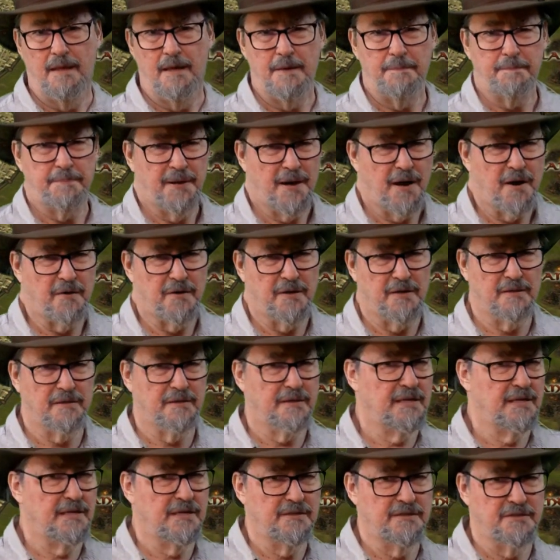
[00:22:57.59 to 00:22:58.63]

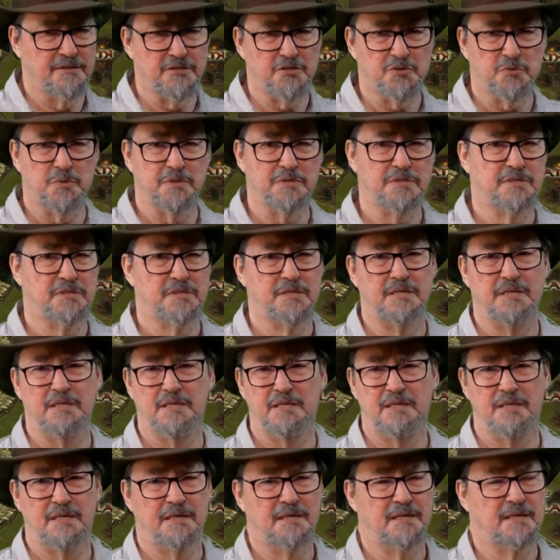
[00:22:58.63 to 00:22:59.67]
Apparently, this was
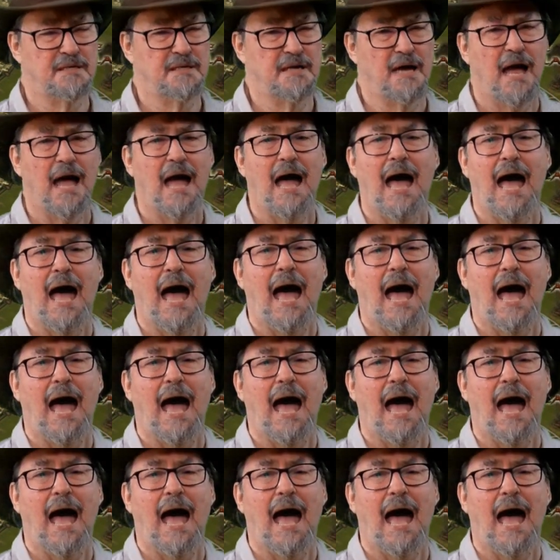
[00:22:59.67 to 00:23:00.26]
the